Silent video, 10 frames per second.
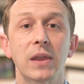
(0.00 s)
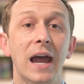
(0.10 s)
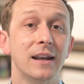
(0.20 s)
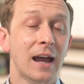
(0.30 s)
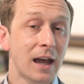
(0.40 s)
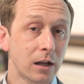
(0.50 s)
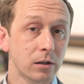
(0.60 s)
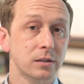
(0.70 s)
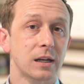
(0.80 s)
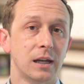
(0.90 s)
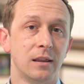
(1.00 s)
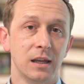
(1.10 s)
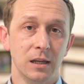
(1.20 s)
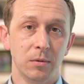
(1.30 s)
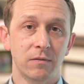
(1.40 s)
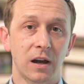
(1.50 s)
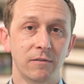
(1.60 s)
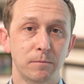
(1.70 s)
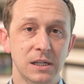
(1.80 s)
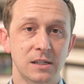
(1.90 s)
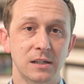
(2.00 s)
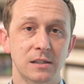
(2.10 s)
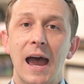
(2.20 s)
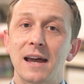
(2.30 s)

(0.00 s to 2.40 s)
and held in the EB5 business.